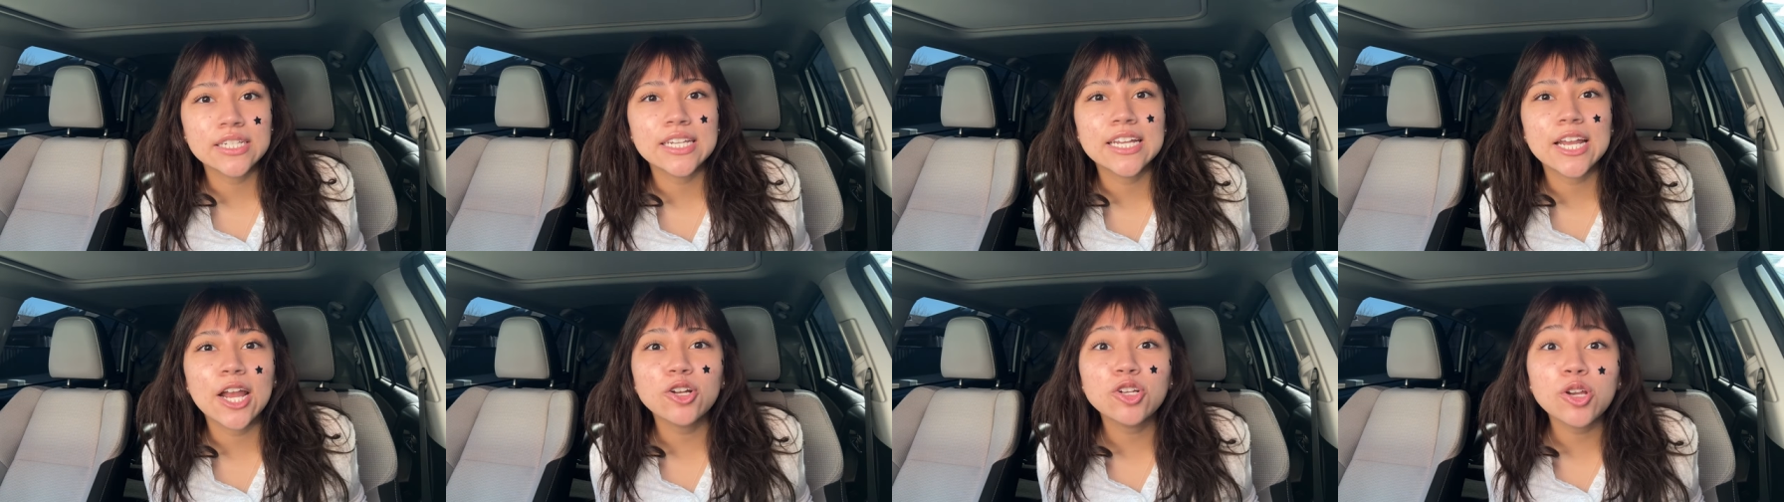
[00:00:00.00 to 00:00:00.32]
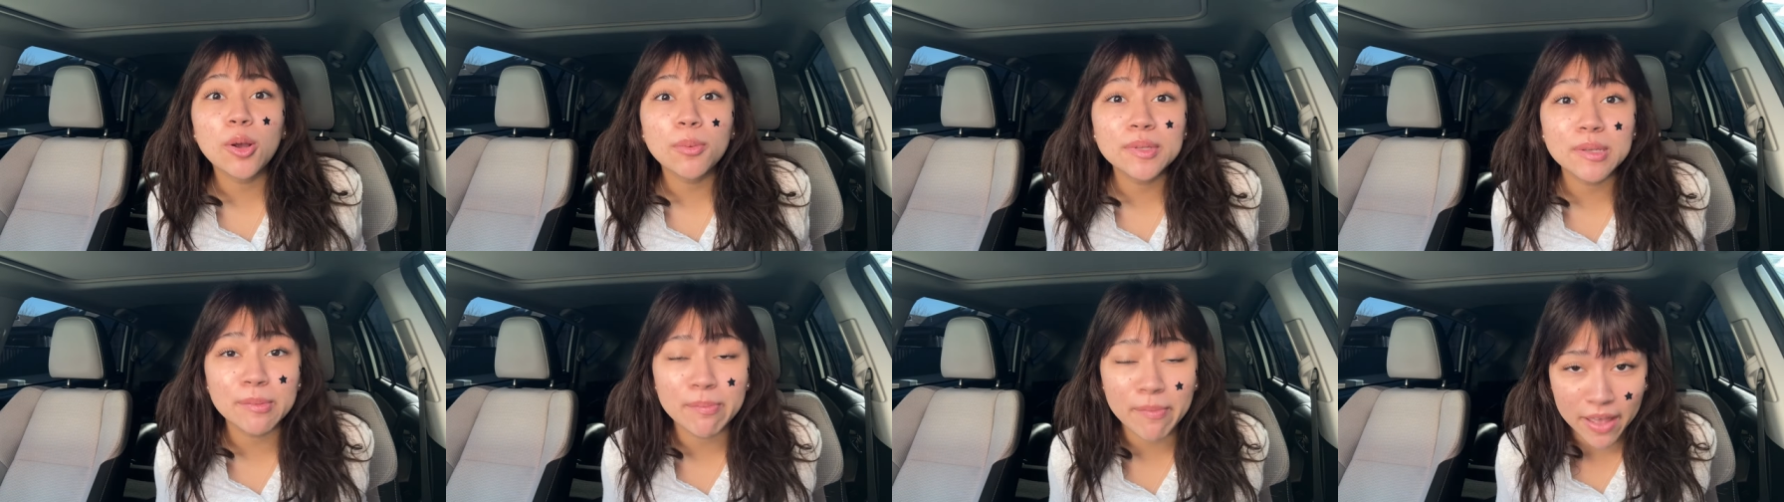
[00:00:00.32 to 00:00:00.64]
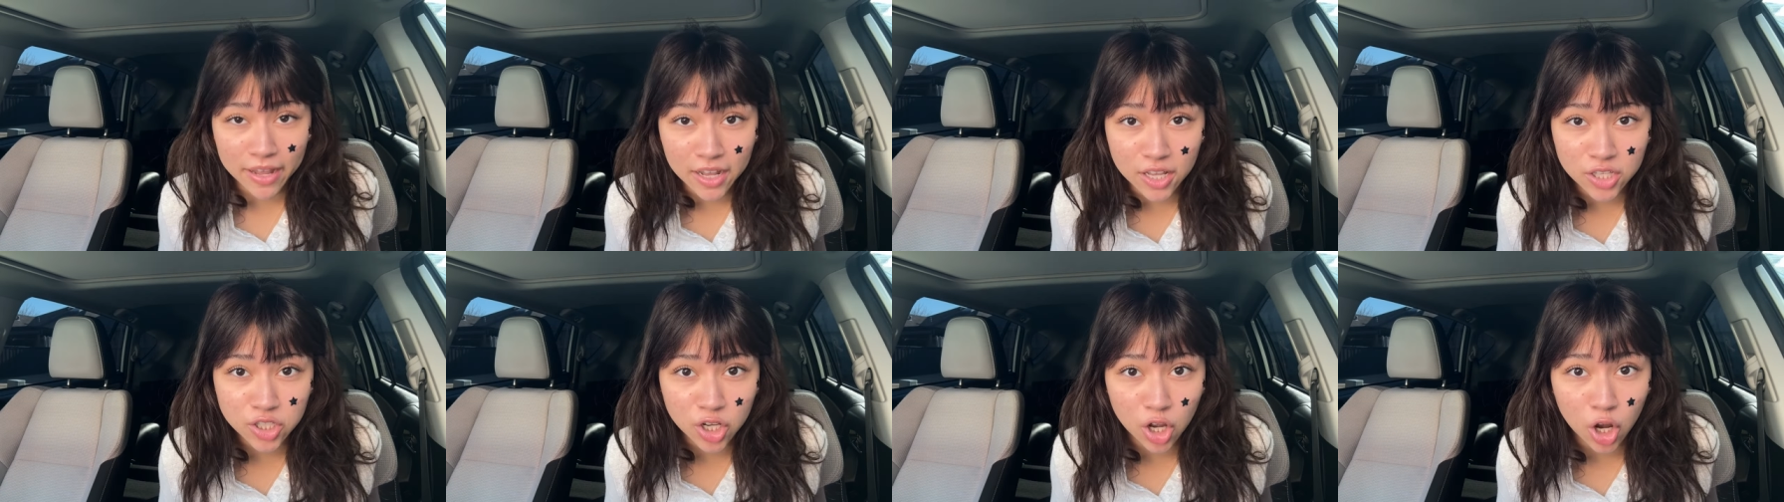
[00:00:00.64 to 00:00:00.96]
Teardrops of
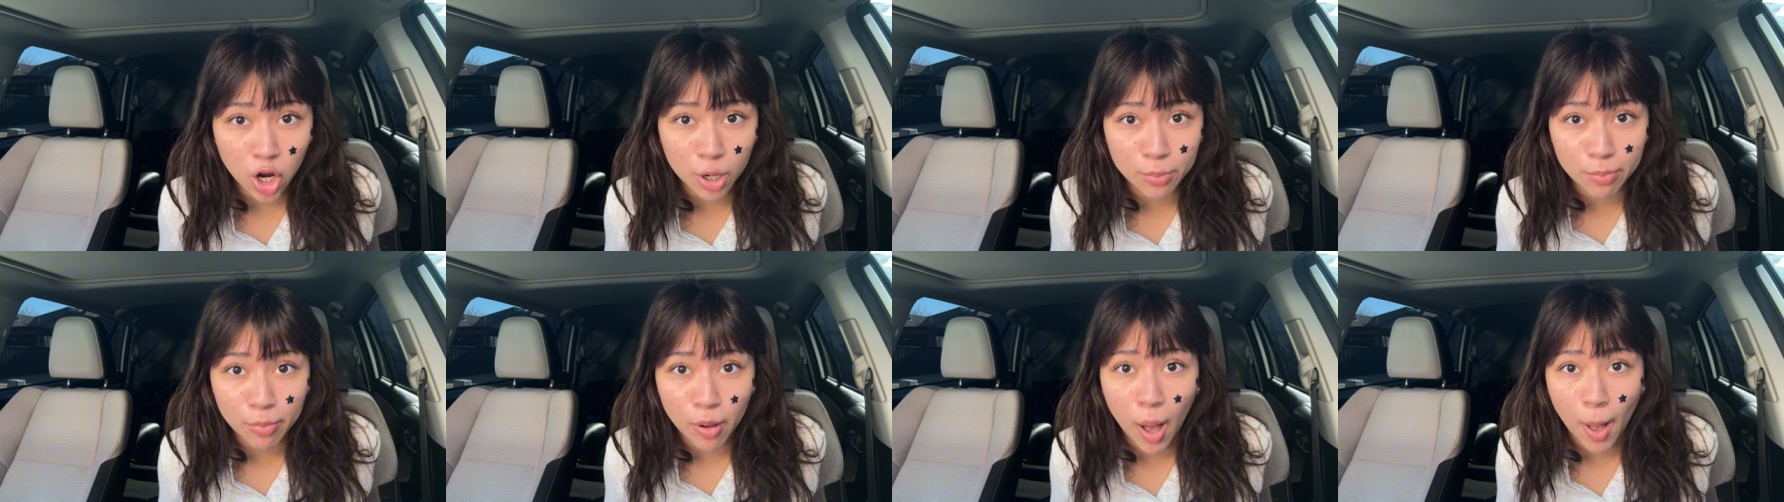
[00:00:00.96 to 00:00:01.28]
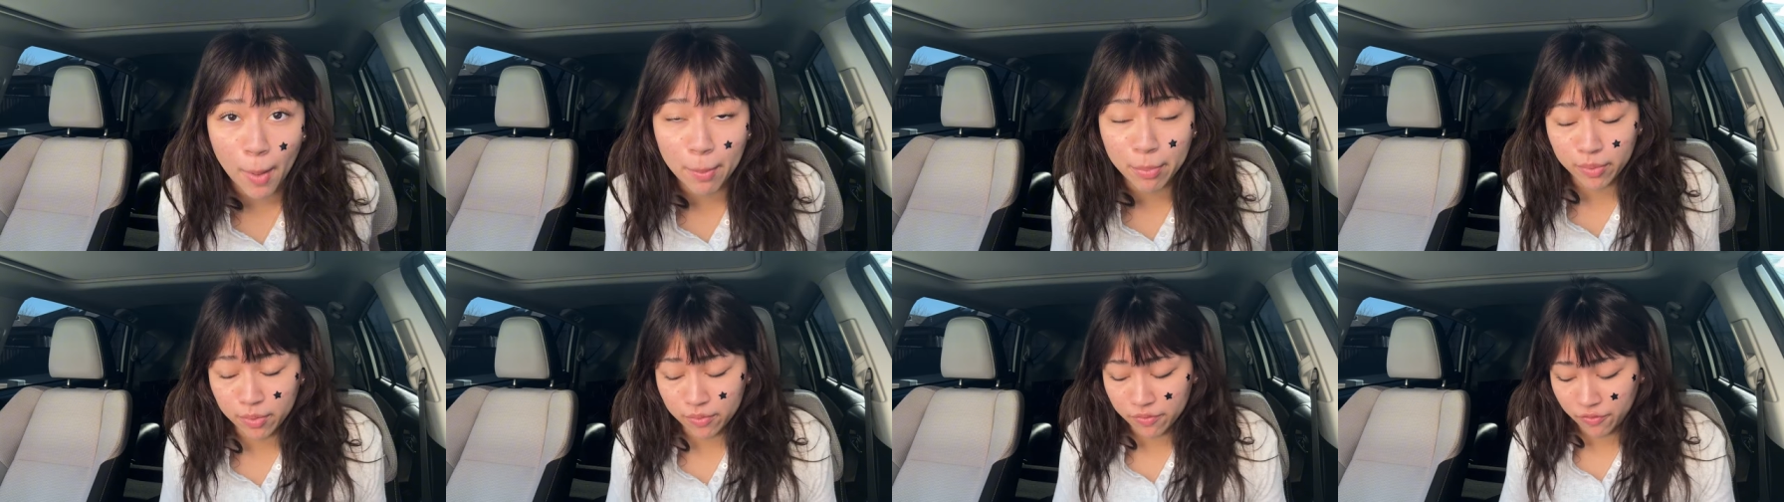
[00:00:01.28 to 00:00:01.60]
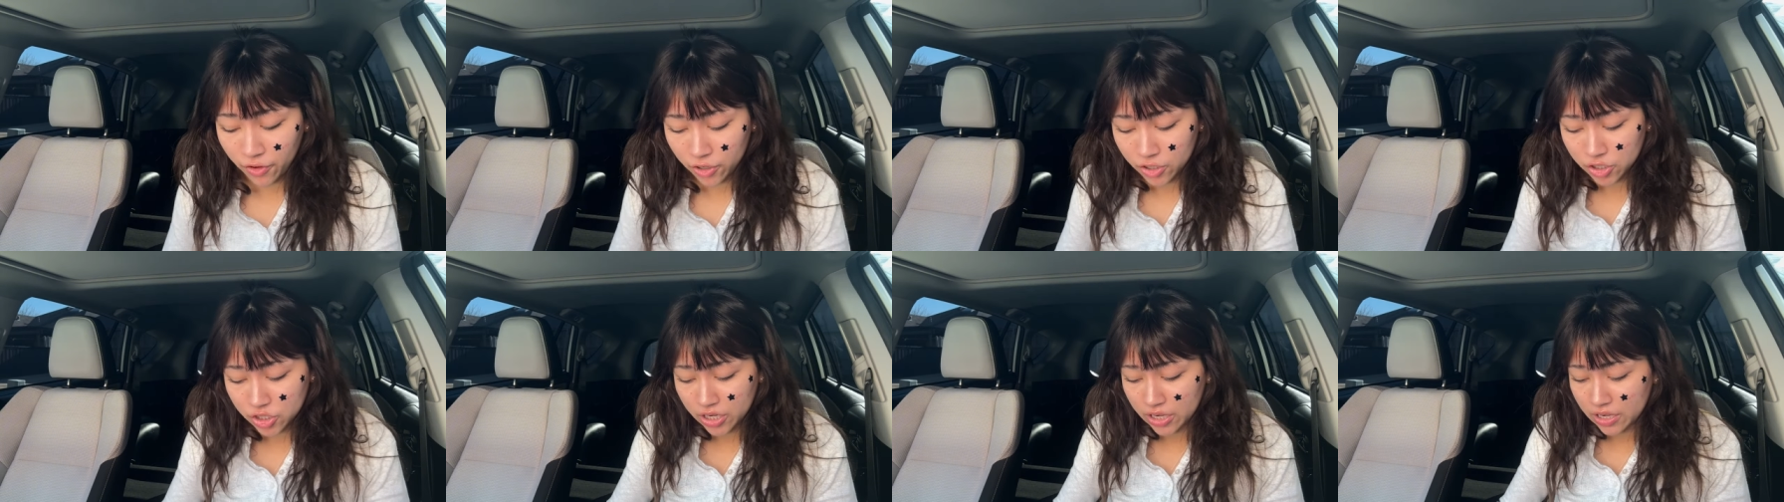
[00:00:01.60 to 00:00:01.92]
My Guitar pop
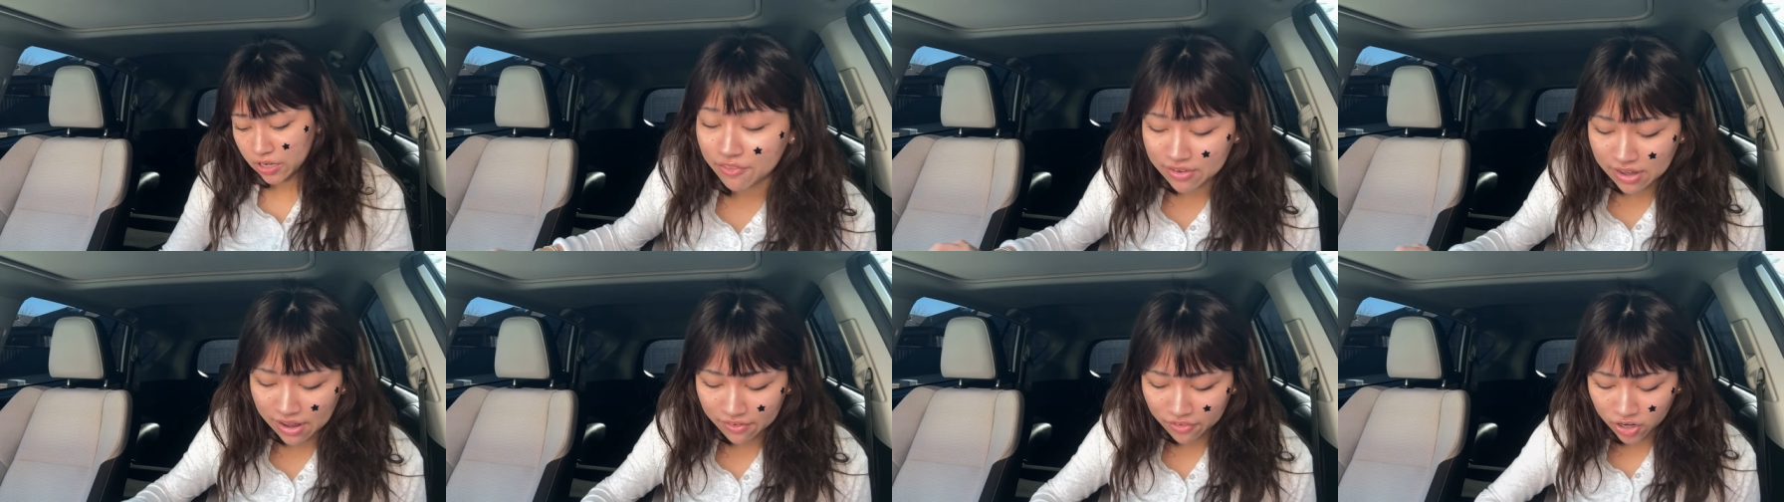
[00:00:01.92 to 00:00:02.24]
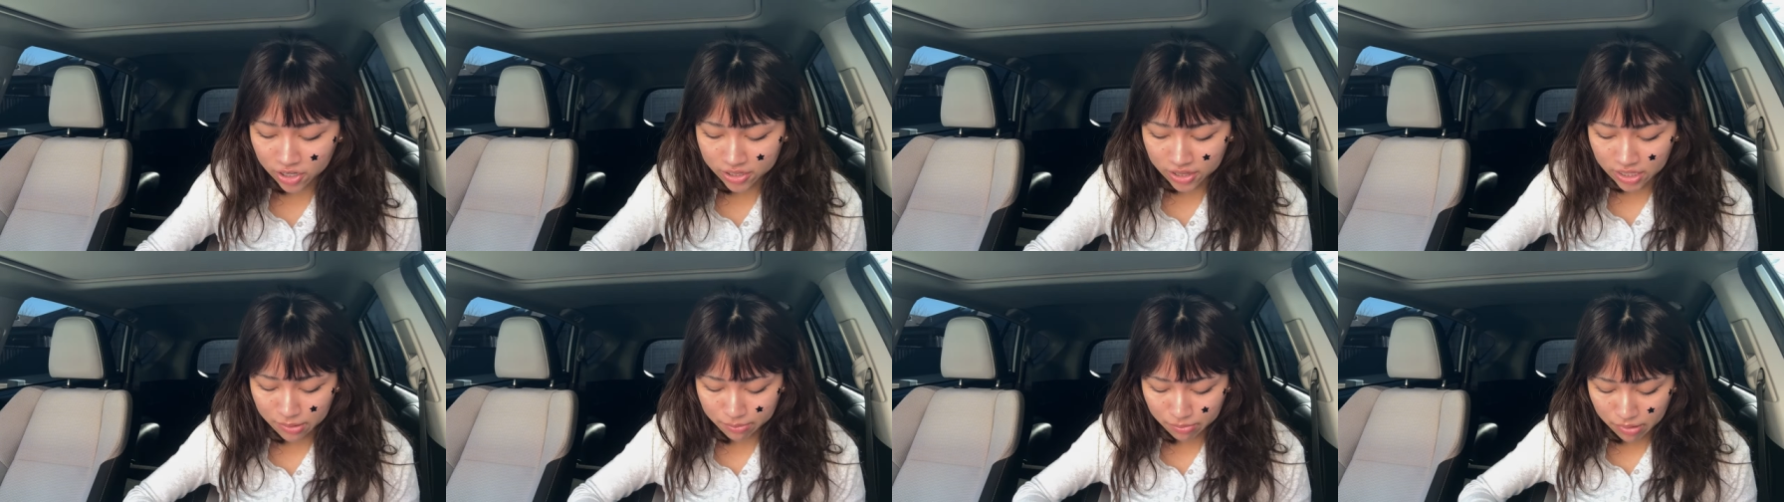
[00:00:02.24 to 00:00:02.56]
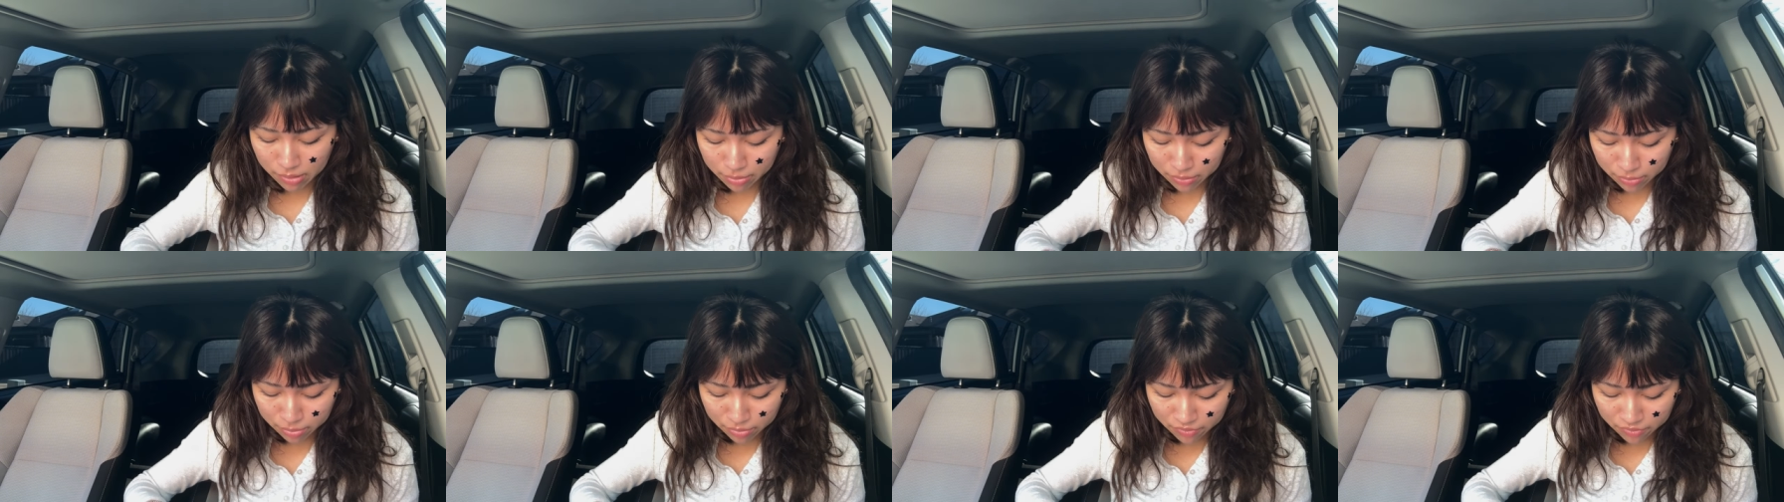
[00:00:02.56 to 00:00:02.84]
version. Never heard that in public